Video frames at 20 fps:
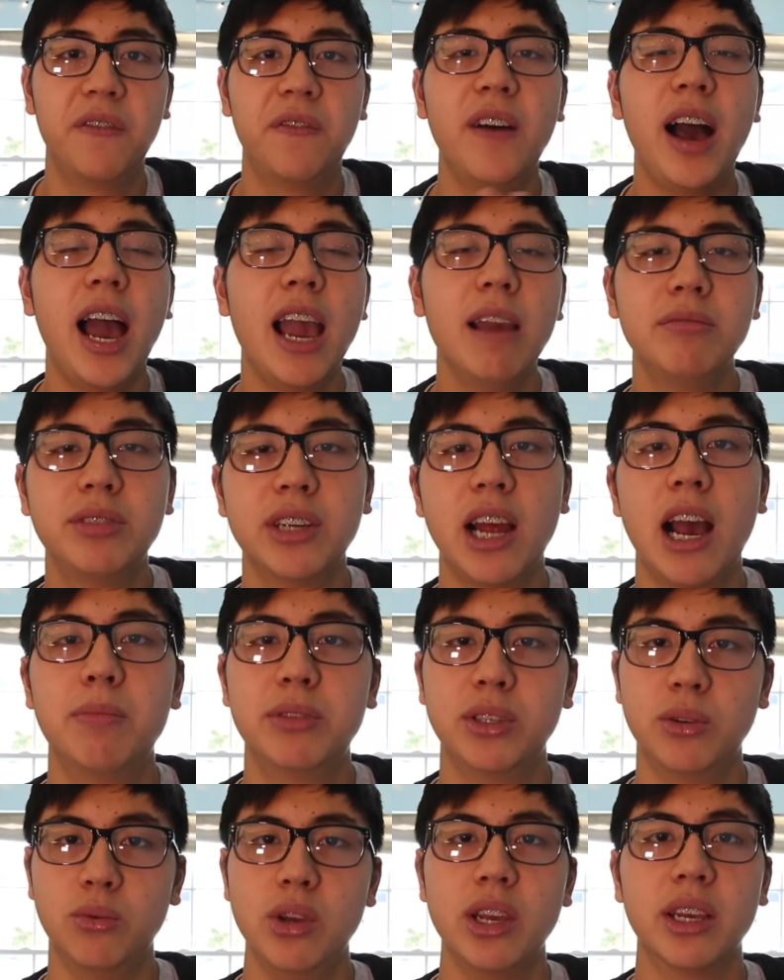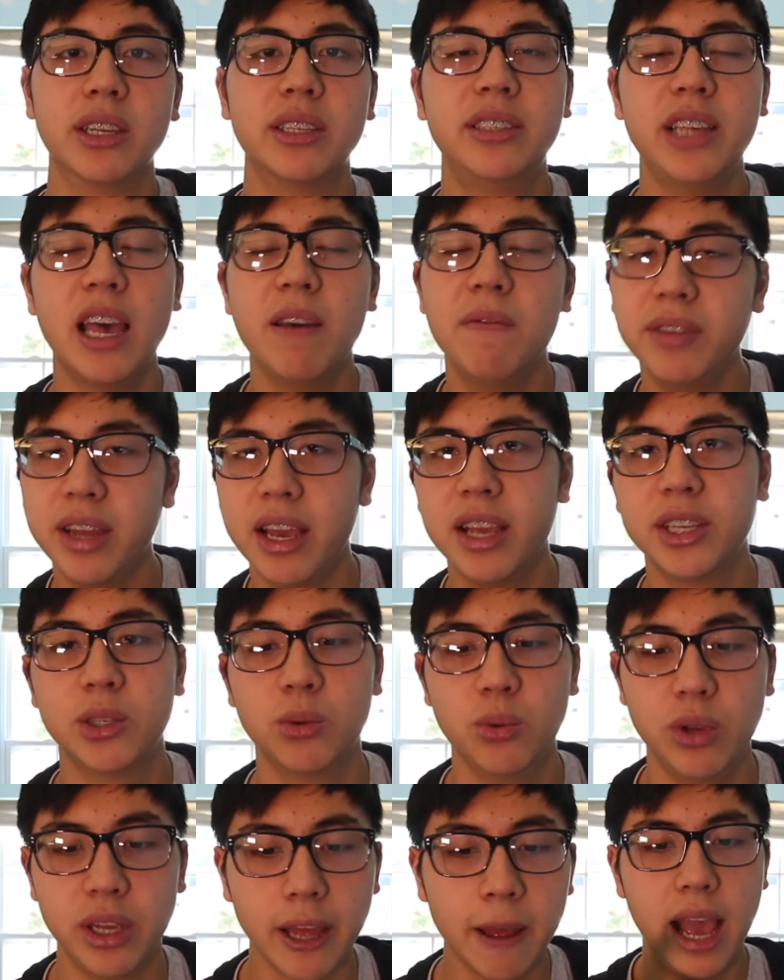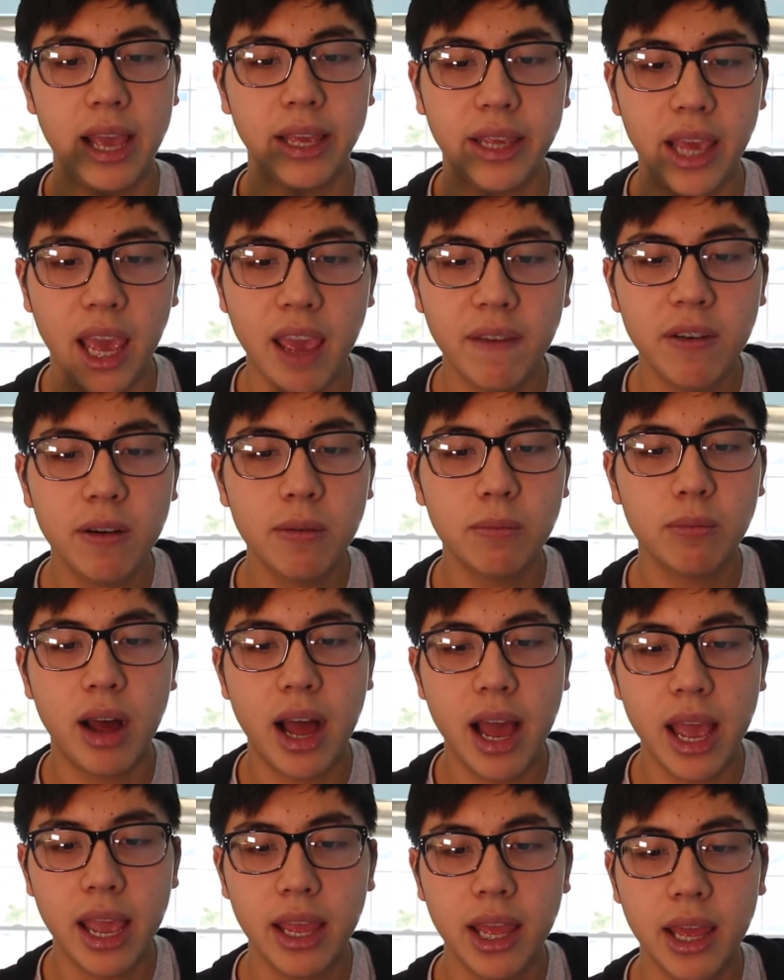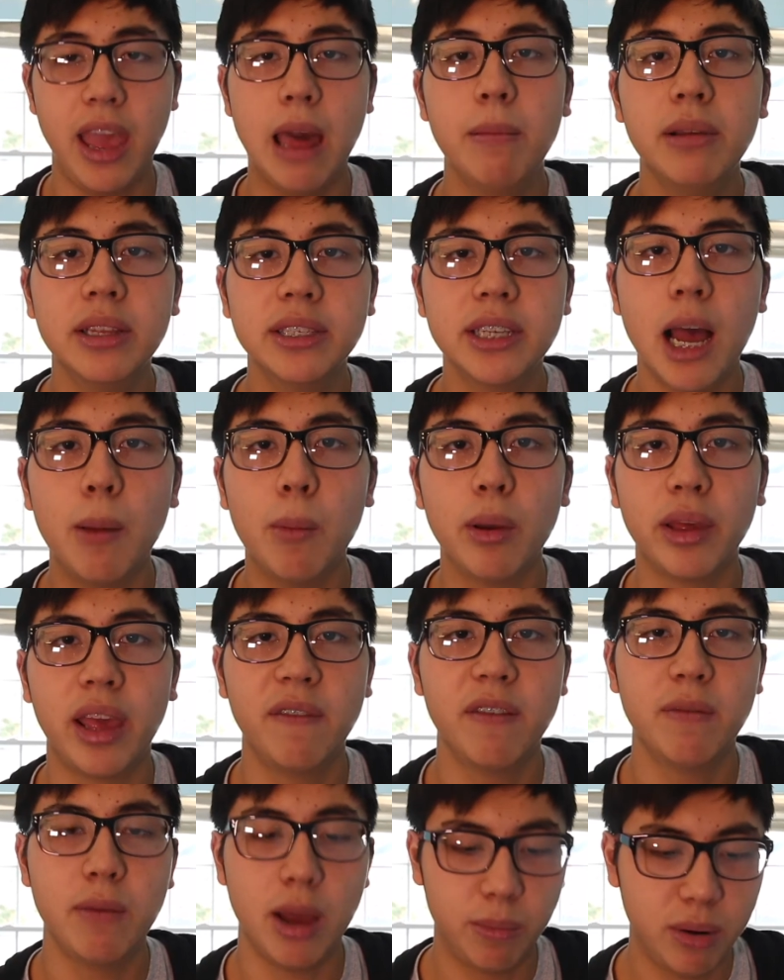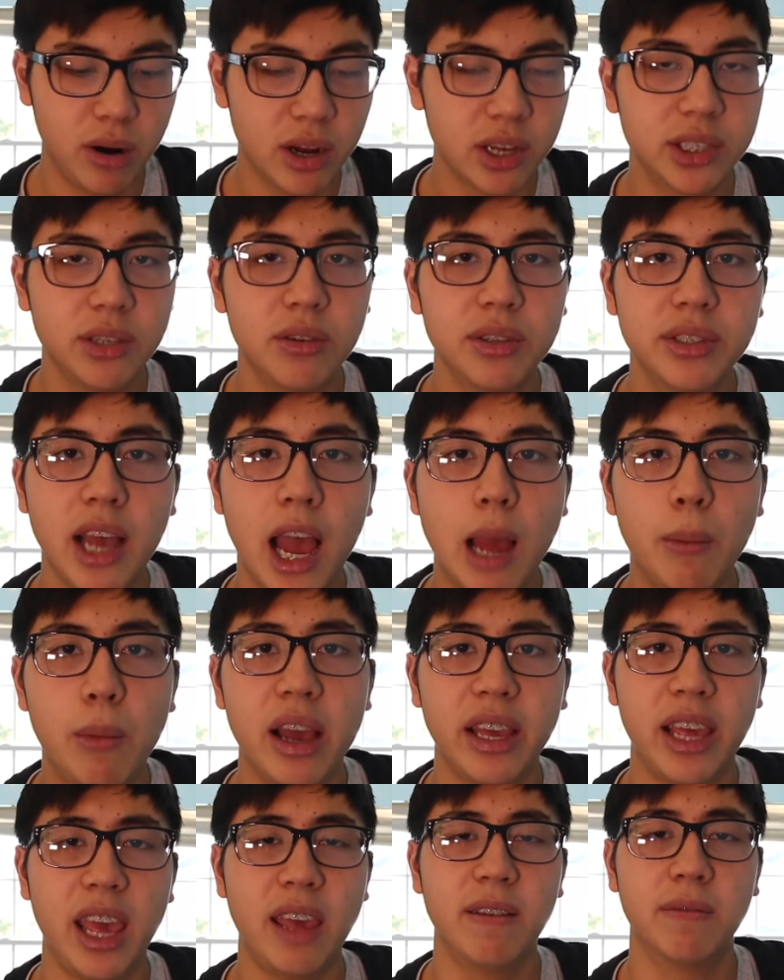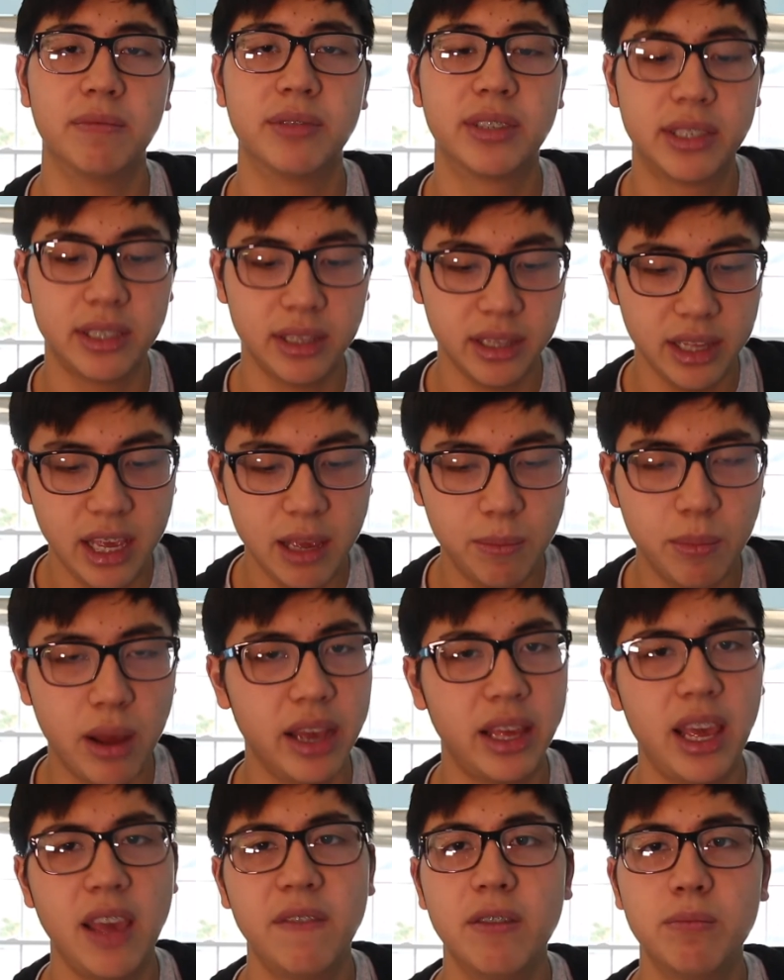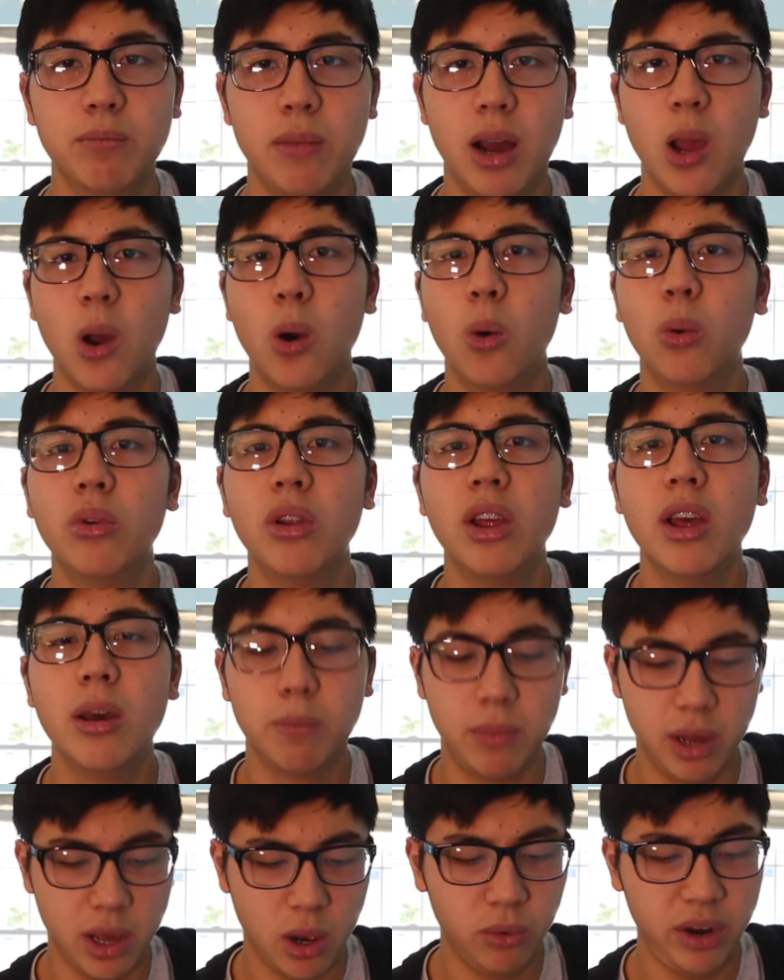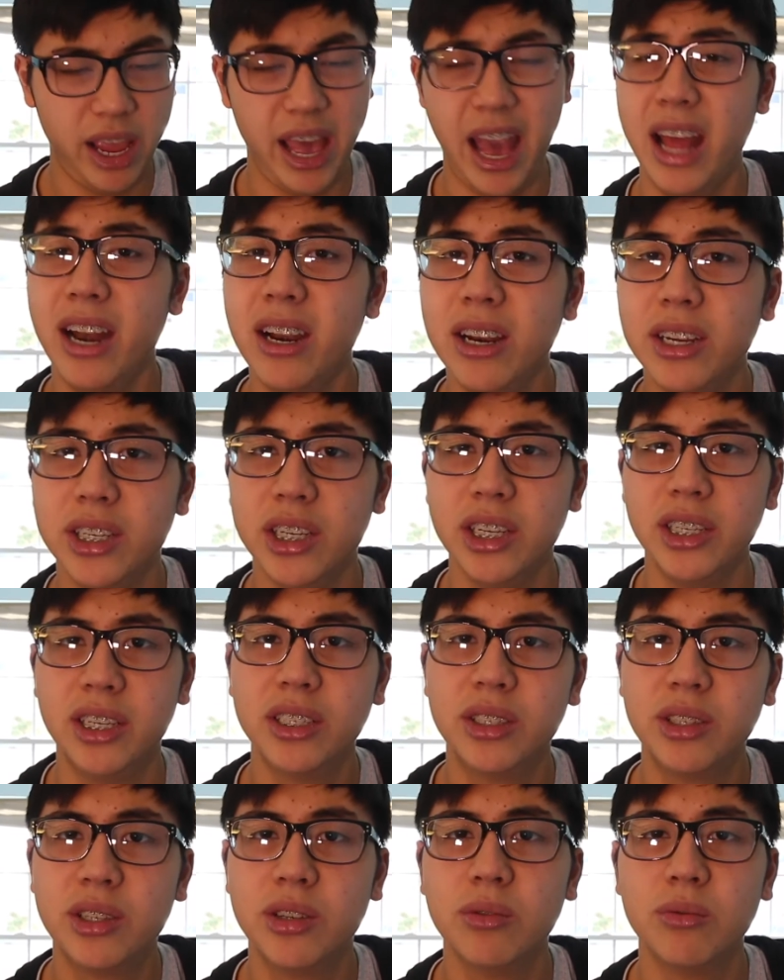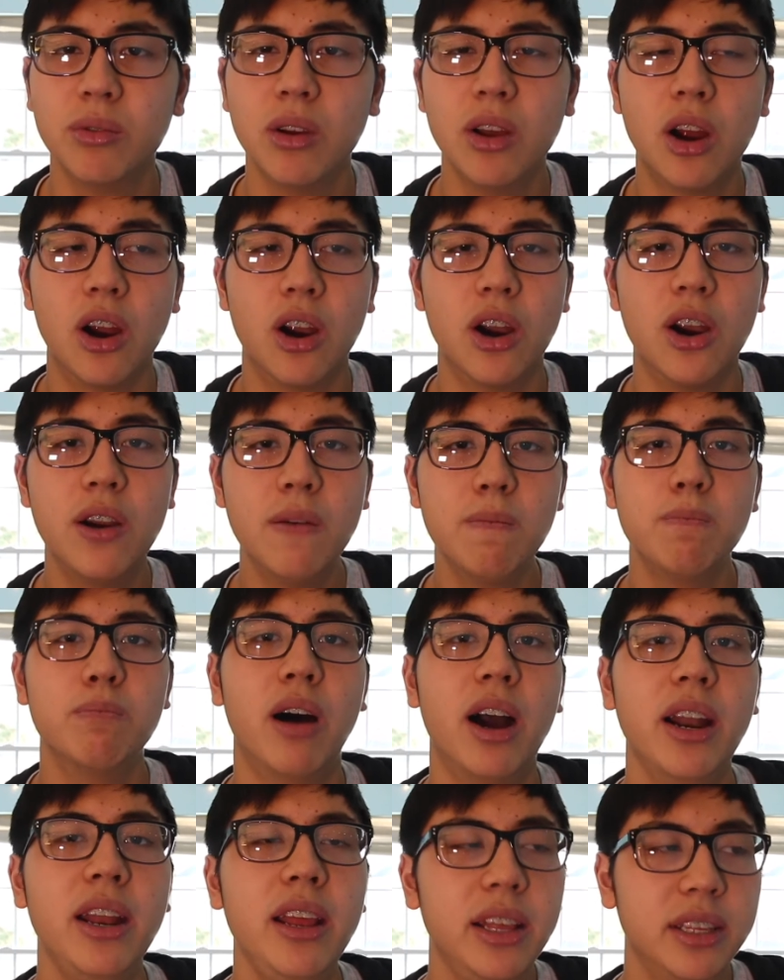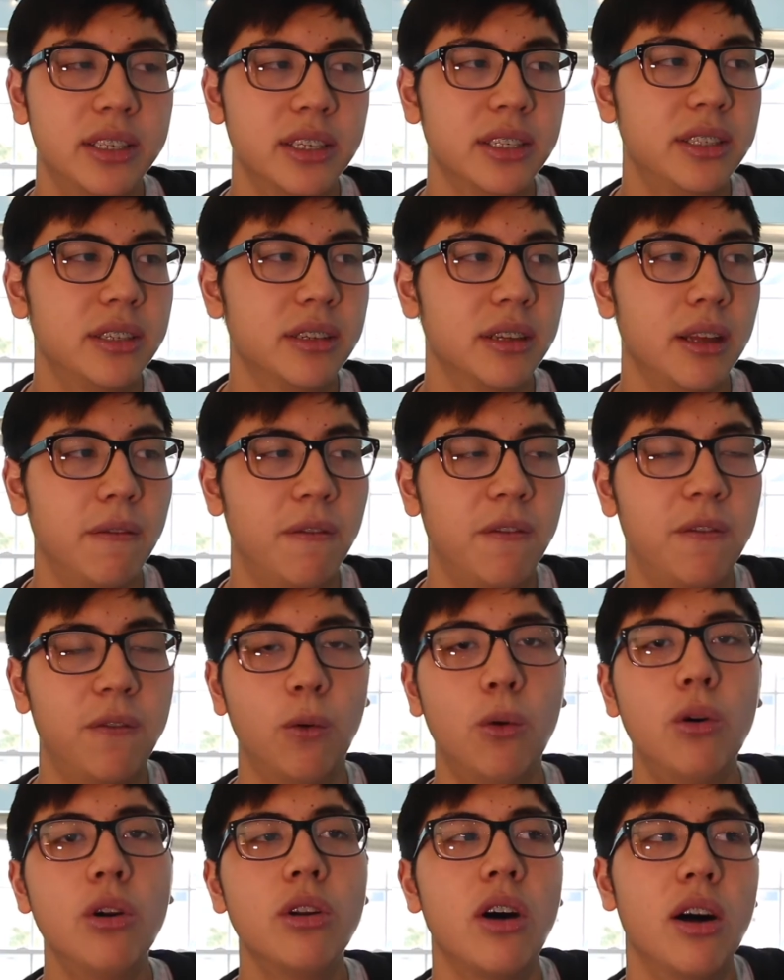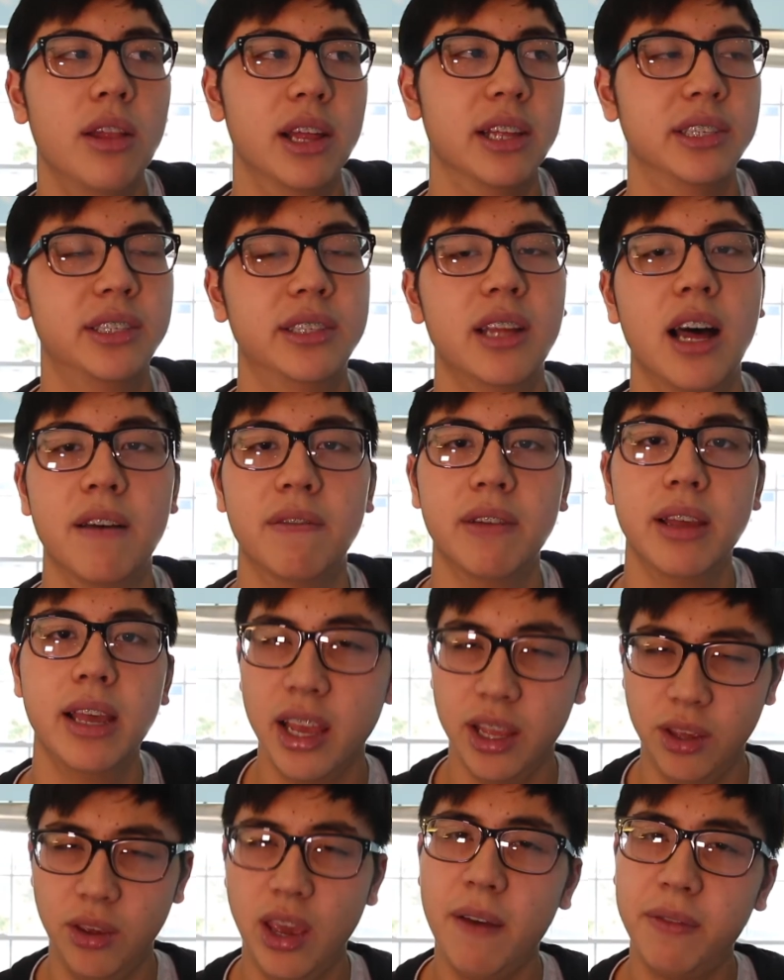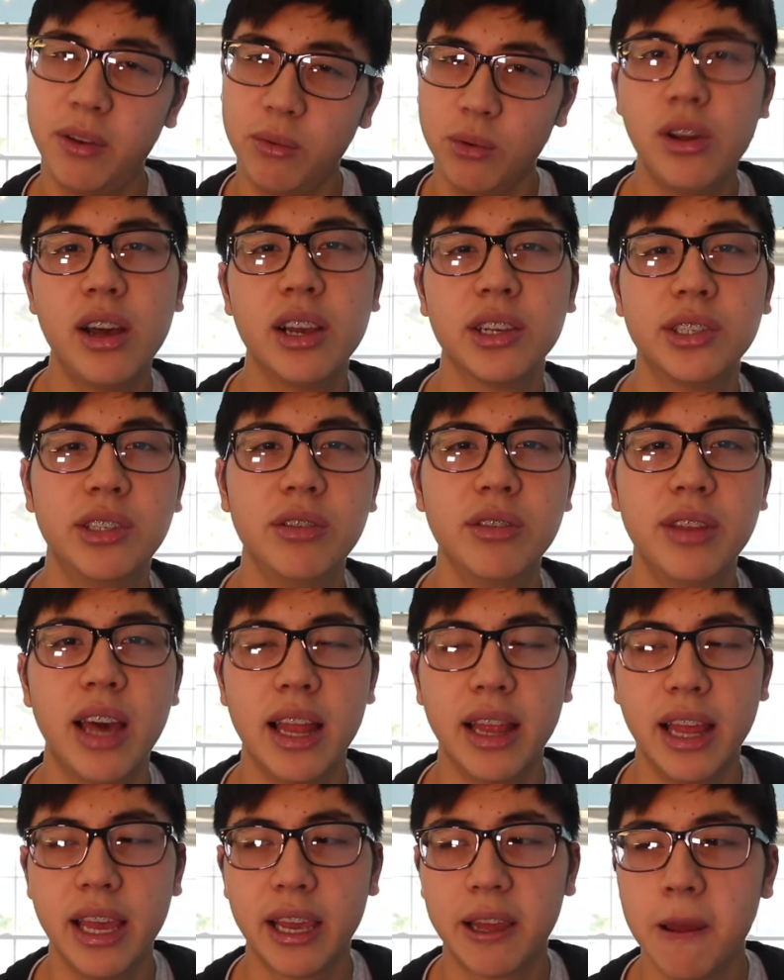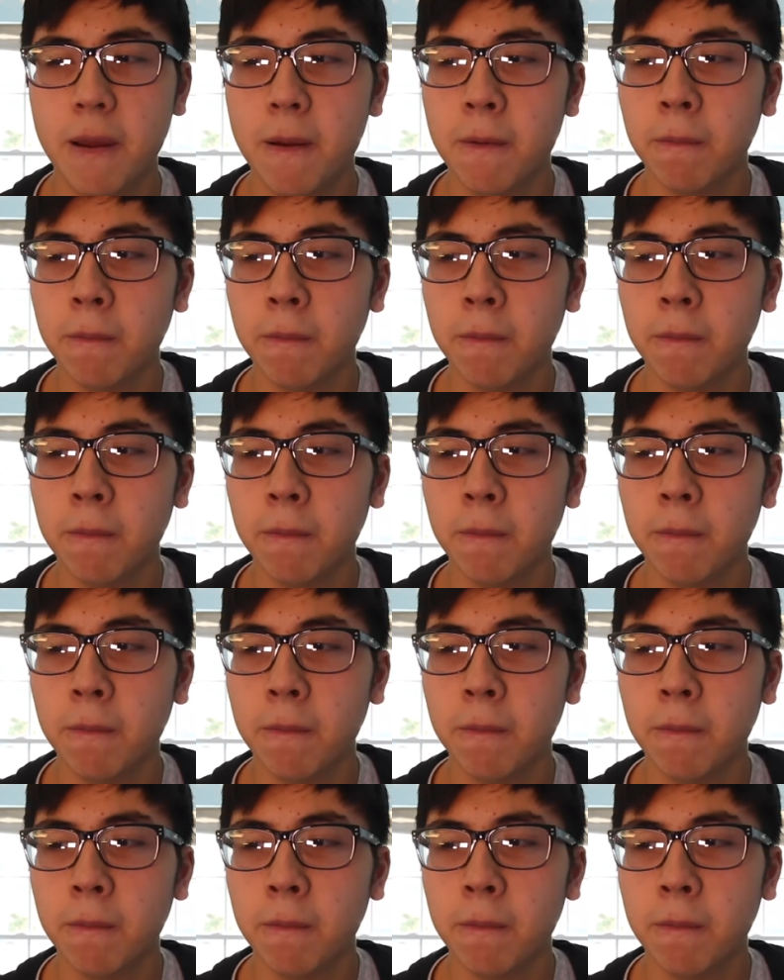5 jobs a week, 7 days a week. I gave up my family time, I gave up my personal time, I gave up sleep, I gave up my own energy just to earn money, just to afford all this stuff. And you have to realize too that like